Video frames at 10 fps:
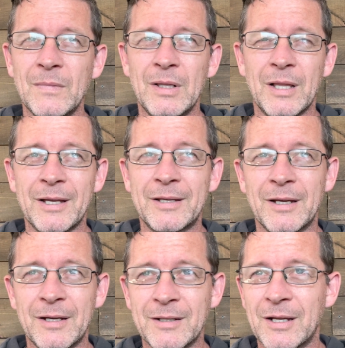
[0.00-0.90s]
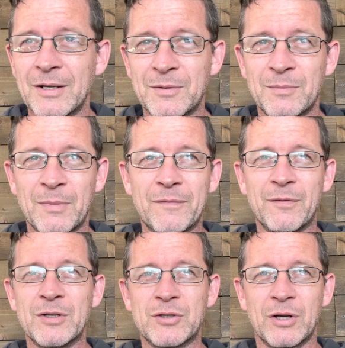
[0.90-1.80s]
my
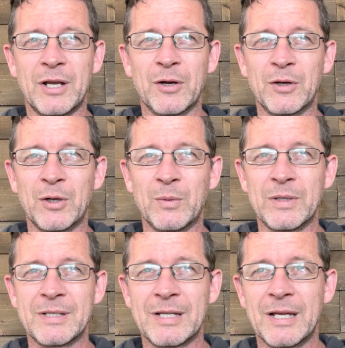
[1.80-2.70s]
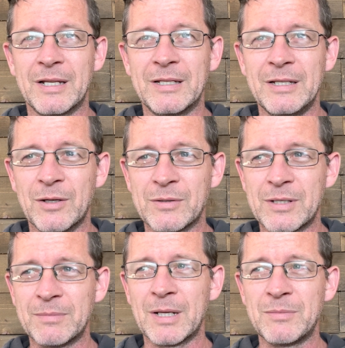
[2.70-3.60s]
friend John Harrigan once said,
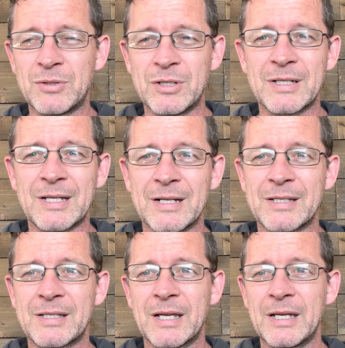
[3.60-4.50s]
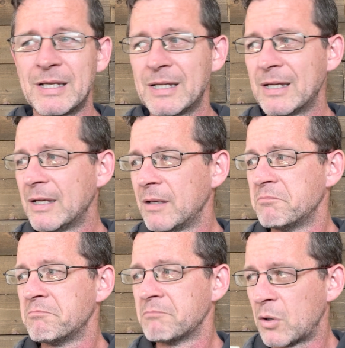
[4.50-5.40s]
sometimes you just got to say,
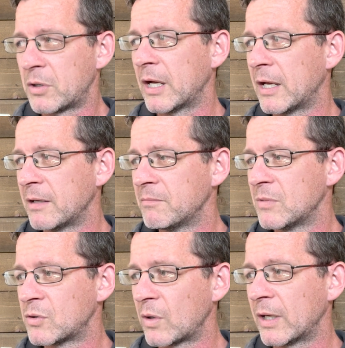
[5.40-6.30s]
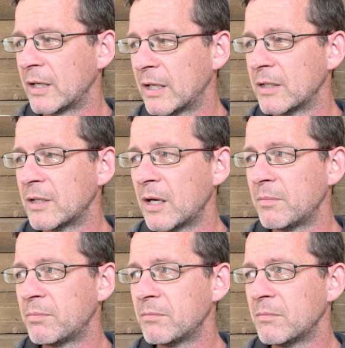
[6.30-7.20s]
okay, so I could end
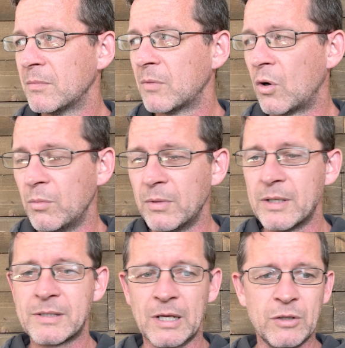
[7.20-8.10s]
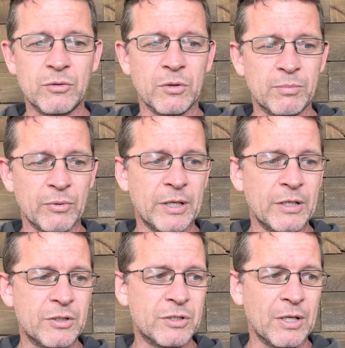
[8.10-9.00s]
up homeless under a
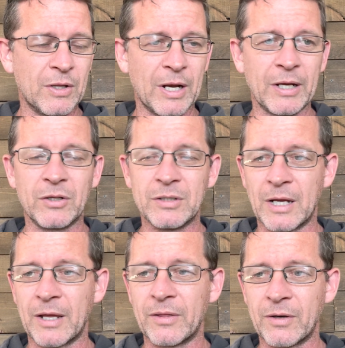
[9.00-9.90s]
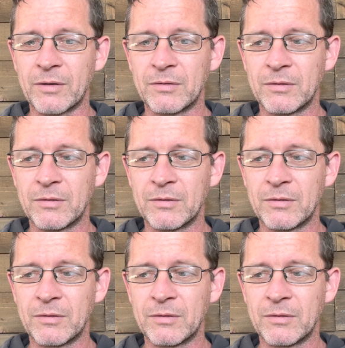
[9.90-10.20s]
bridge, and then I could die there.